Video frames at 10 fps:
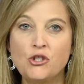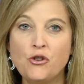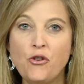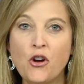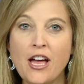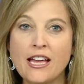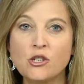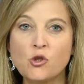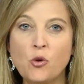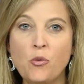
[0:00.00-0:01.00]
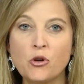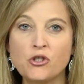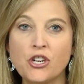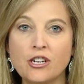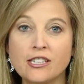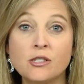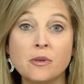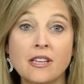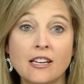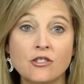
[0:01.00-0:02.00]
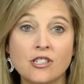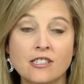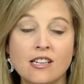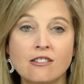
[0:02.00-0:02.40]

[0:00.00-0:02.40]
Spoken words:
Duval County School Board Chair Elizabeth Anderson